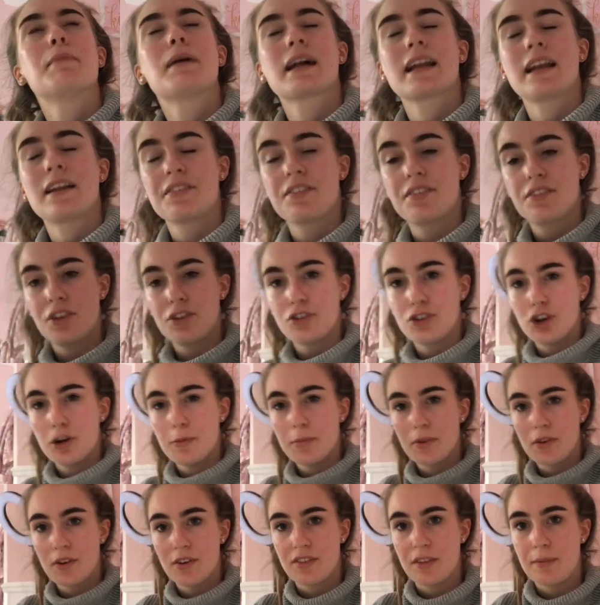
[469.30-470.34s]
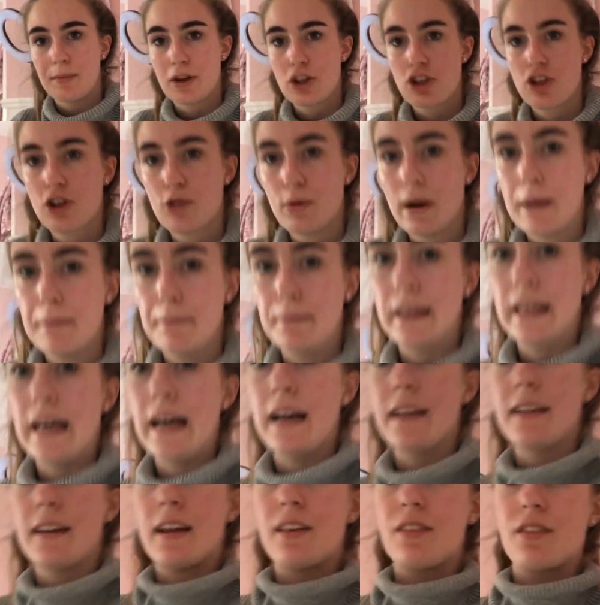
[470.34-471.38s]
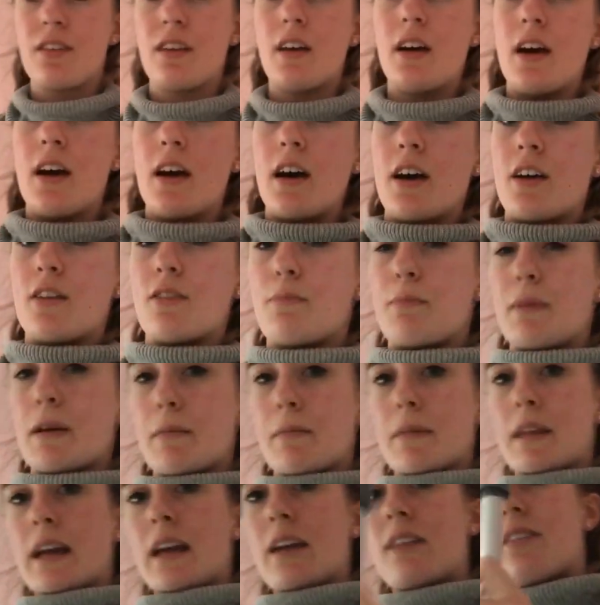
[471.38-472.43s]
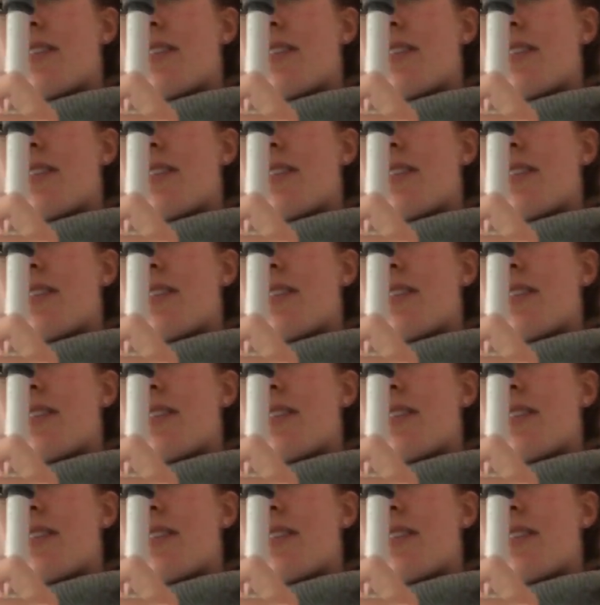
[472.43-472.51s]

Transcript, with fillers: need my glasses on though because I'm actually quite blind, let's, let's be a minute.